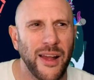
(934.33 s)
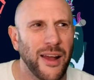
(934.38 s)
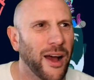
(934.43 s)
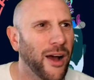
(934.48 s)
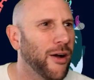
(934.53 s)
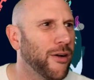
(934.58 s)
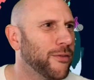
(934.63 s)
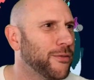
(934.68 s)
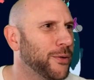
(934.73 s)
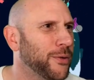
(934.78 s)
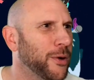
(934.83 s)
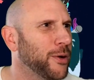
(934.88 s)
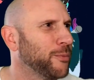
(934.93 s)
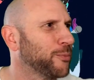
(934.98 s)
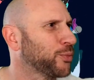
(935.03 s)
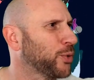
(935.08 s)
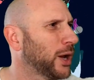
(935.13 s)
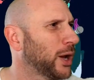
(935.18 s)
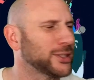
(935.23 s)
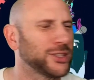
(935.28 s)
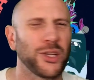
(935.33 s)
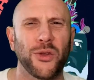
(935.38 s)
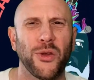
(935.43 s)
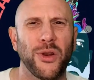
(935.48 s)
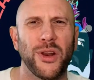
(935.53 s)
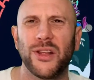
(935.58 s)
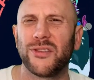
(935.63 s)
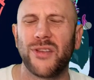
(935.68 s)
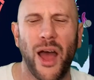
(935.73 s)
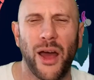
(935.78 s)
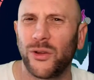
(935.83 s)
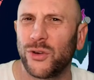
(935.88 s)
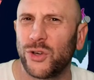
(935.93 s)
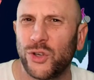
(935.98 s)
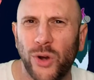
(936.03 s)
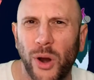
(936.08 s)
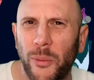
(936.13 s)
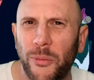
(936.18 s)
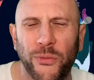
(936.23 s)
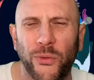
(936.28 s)
of prosecuting Donald
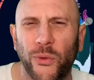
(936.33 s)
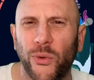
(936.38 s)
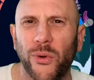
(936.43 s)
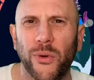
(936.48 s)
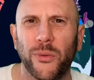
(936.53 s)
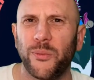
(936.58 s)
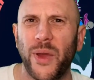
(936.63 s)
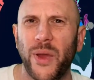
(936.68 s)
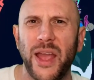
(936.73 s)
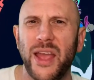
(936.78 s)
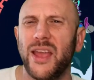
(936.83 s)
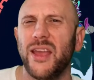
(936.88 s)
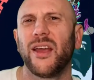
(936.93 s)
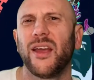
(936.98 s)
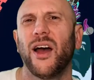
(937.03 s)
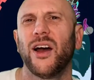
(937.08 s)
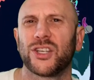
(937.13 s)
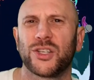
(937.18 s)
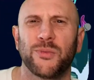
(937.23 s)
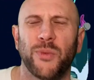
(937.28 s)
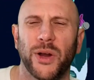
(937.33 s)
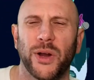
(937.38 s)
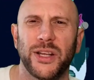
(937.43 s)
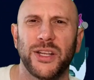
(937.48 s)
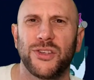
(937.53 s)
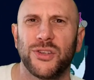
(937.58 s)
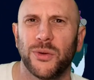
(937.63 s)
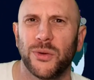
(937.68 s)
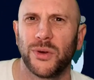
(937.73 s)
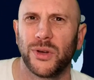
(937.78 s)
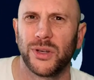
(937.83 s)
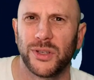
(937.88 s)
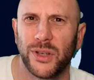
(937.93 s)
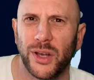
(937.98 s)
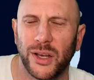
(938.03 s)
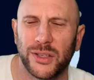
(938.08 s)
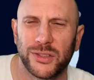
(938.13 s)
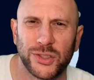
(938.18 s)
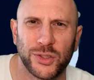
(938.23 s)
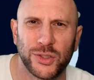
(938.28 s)
Trump for paying hush money to a,
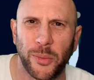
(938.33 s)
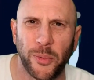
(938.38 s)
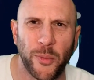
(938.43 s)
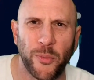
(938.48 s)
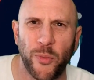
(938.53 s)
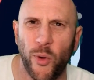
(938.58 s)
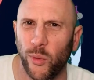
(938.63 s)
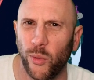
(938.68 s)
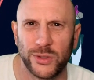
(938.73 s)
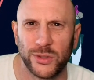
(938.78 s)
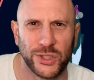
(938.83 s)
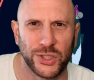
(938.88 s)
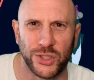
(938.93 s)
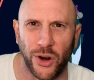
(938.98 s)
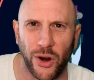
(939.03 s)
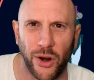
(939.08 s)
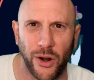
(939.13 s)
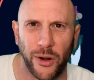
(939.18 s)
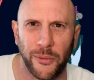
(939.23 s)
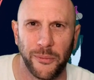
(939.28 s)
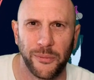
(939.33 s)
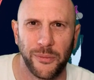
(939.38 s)
a stripper porn star.